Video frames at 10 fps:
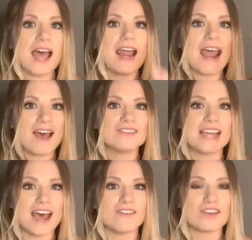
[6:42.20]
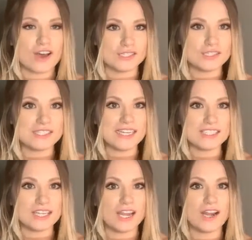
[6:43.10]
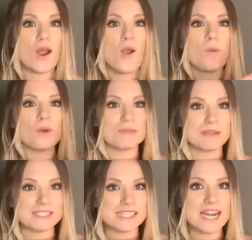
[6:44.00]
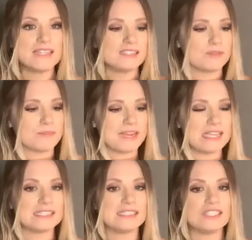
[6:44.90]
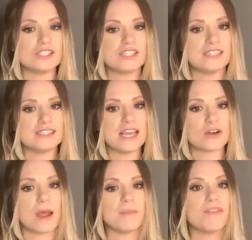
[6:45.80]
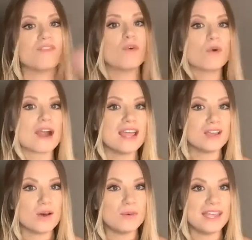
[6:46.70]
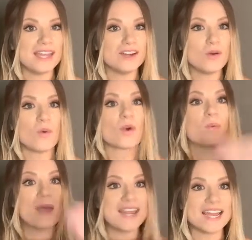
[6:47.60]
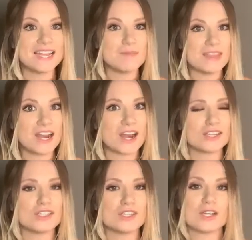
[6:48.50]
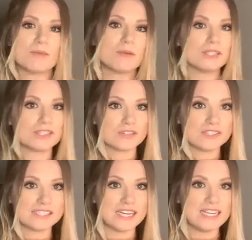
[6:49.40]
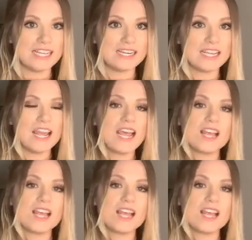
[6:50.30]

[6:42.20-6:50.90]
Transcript: I have to have a consultation with my stylist, with my esthetician, etc. before I go in or when I am there to determine what service I need.